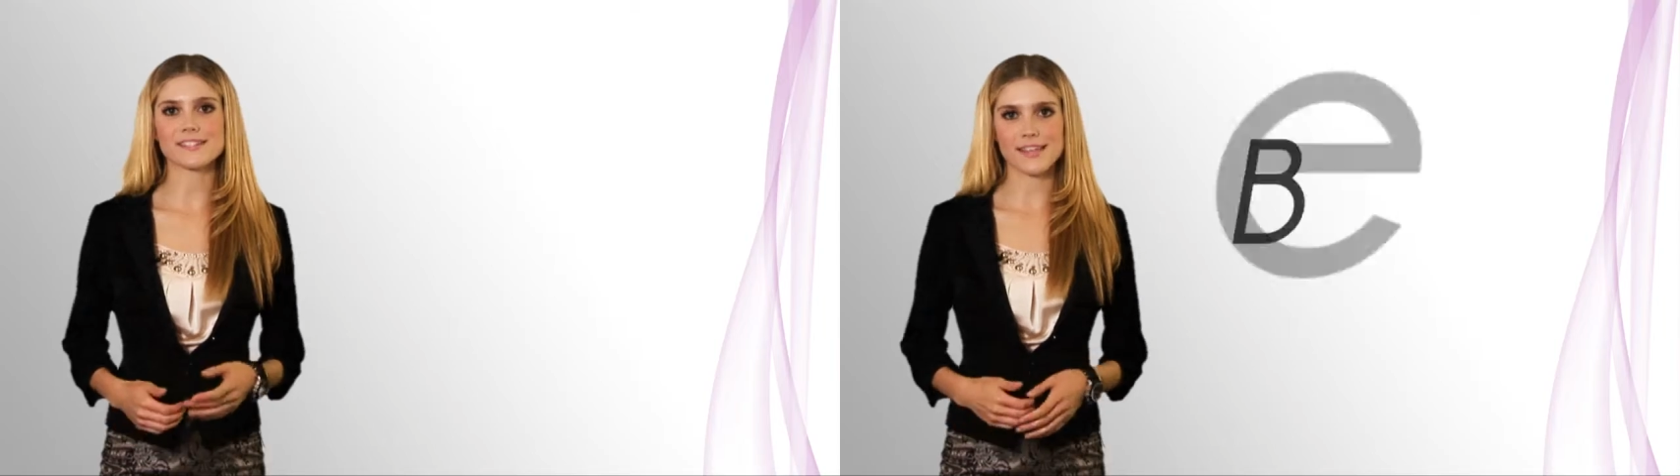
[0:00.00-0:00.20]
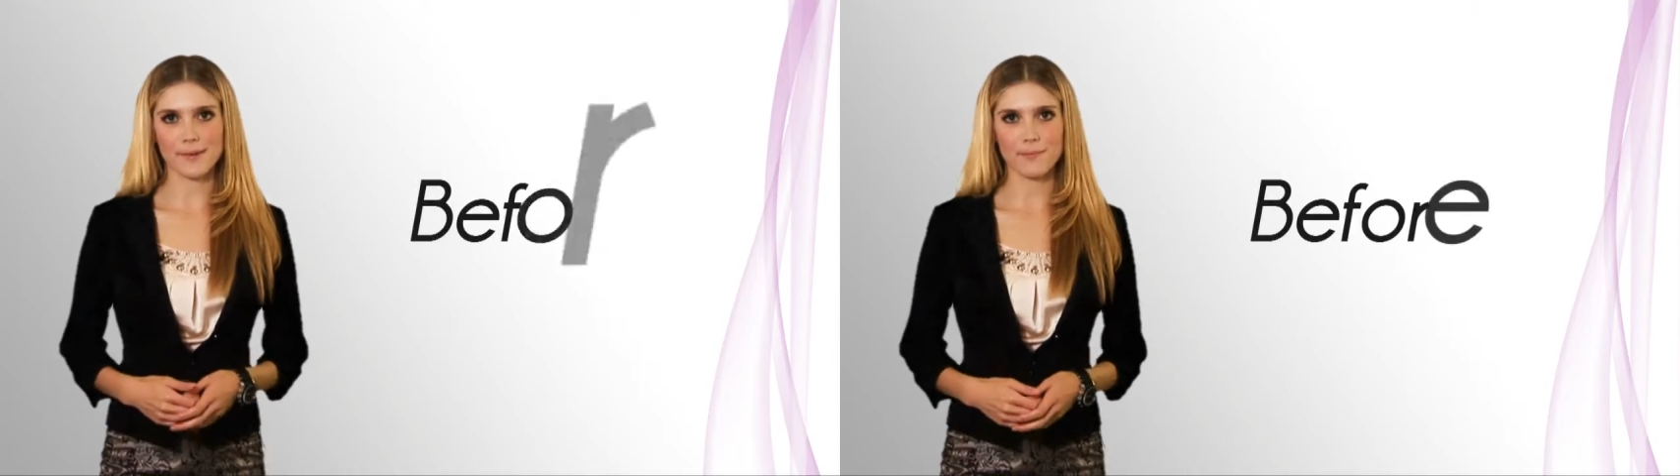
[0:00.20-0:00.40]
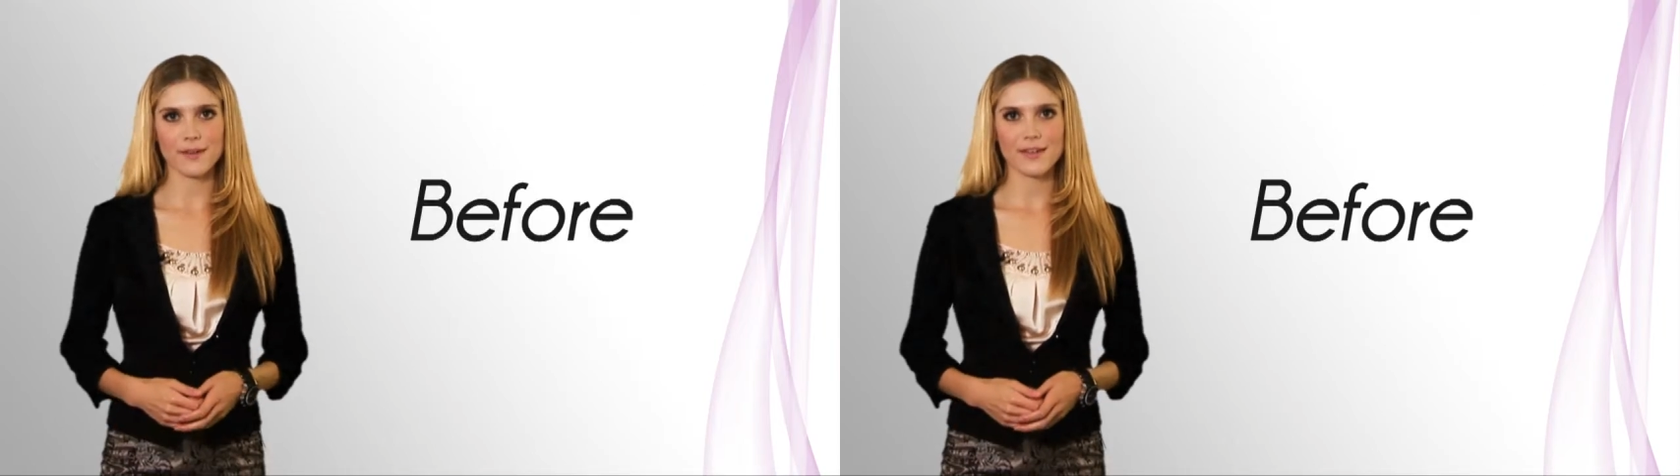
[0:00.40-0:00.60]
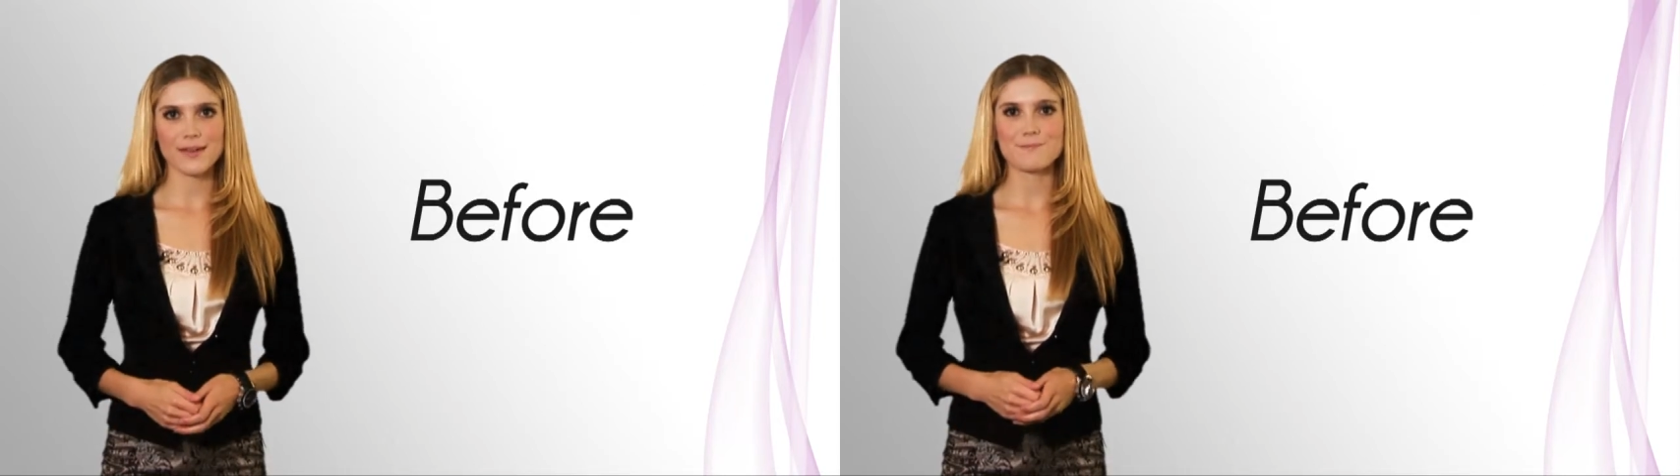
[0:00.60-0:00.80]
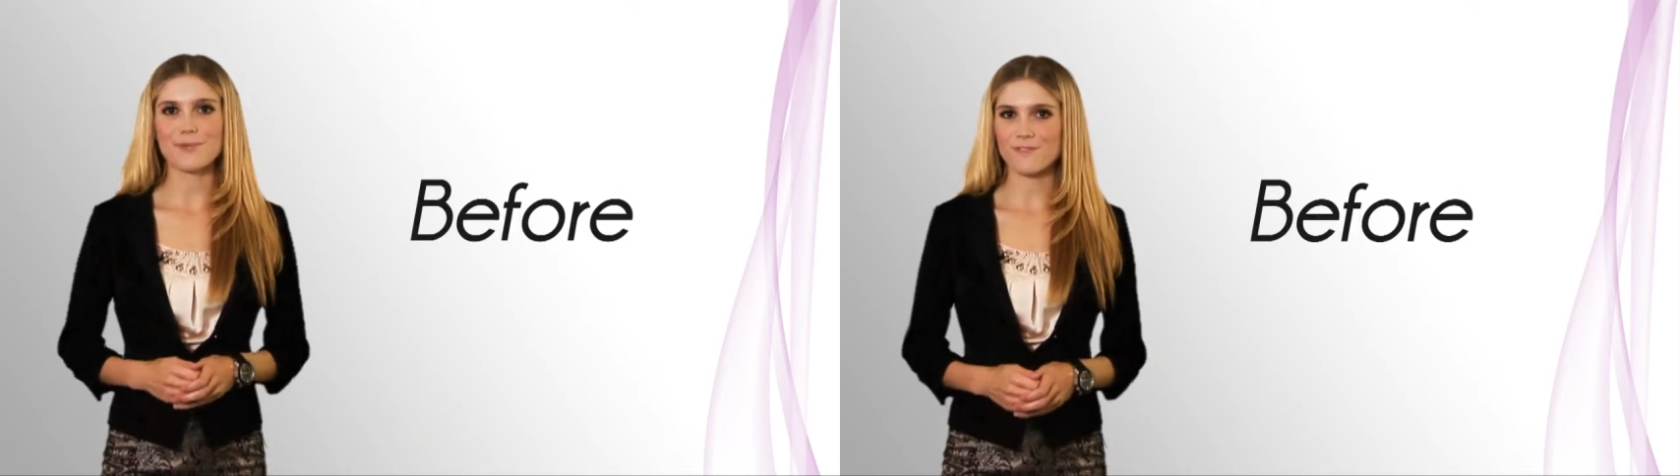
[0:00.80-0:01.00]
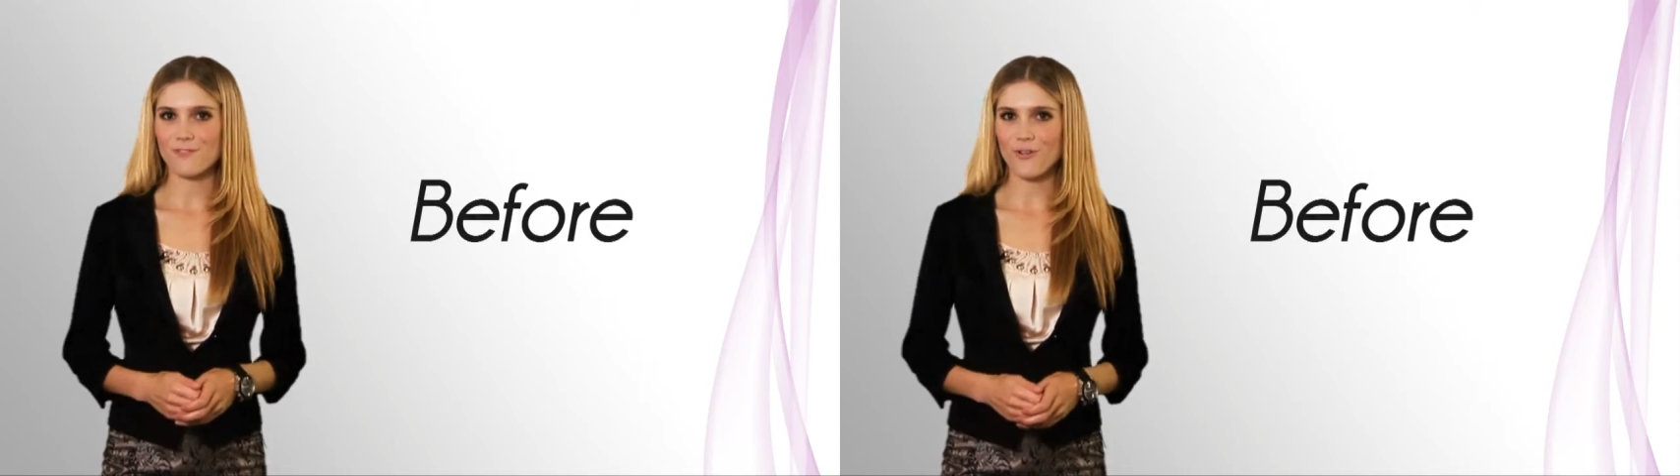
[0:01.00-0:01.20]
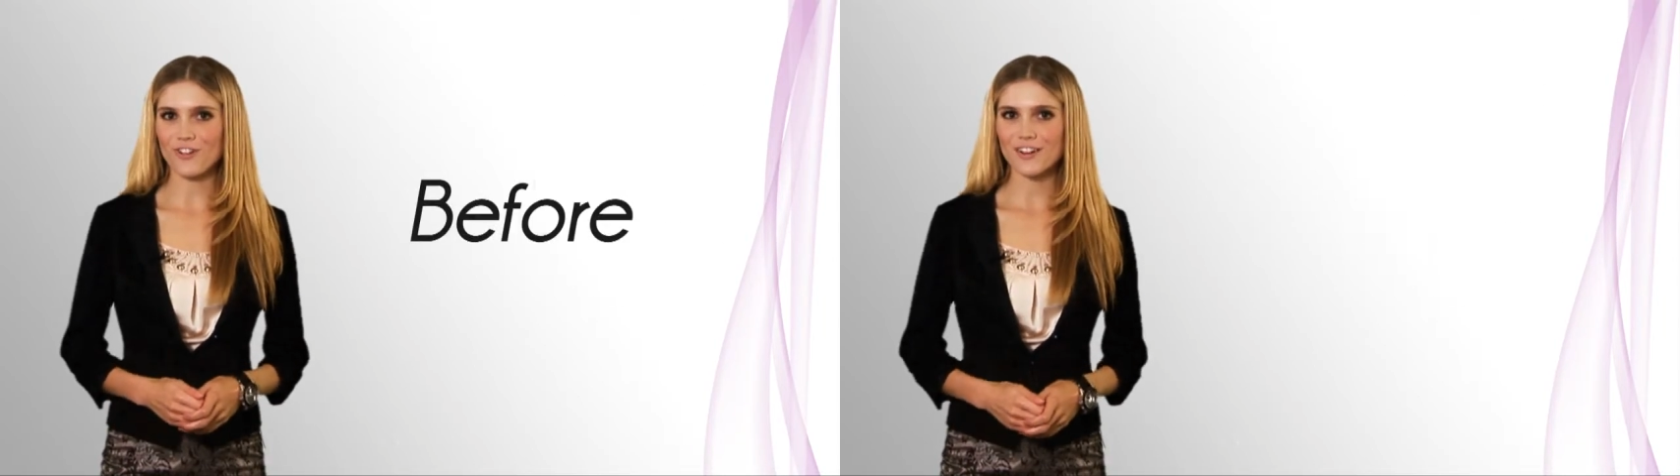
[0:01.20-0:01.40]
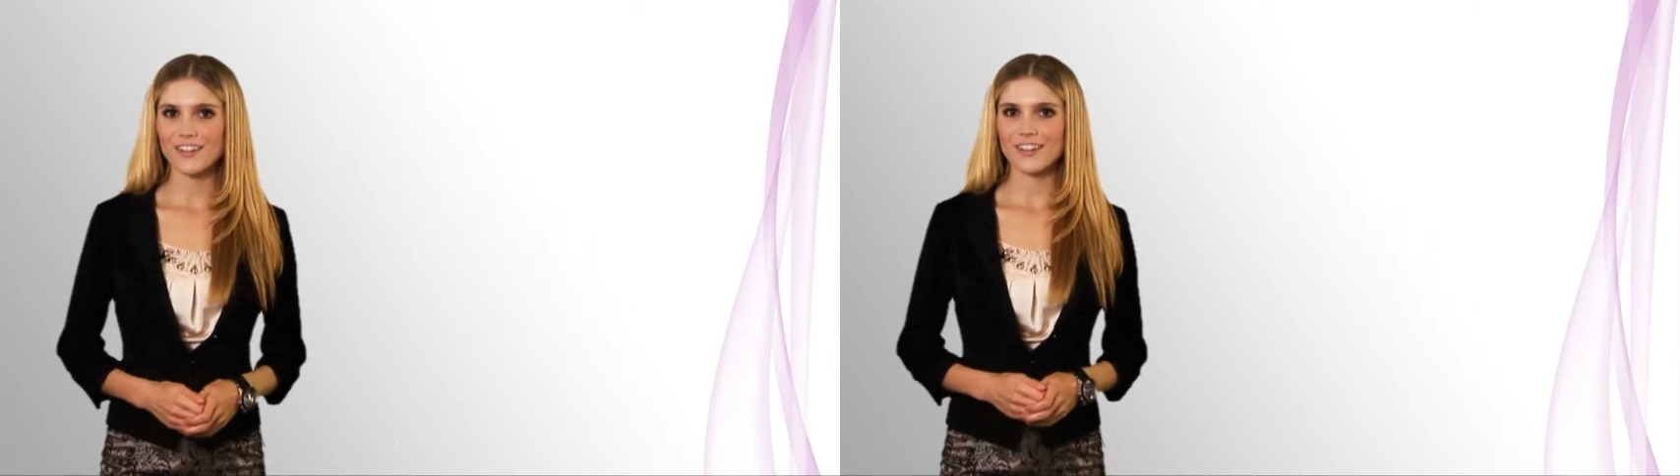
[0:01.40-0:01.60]
step,
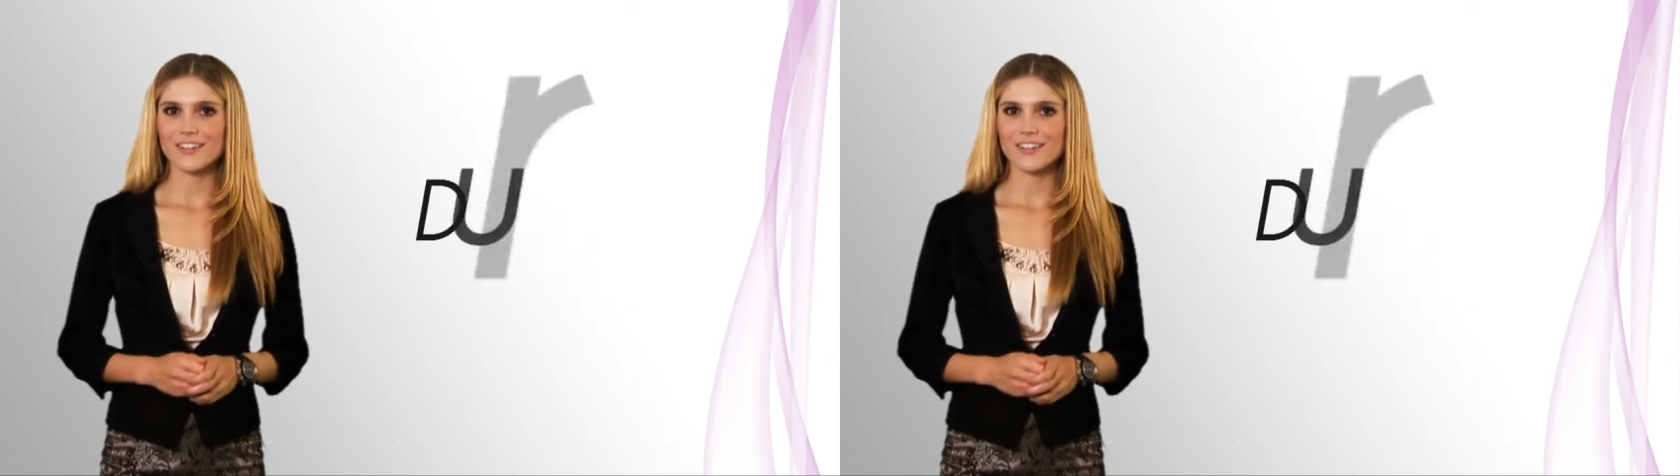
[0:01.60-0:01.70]
before,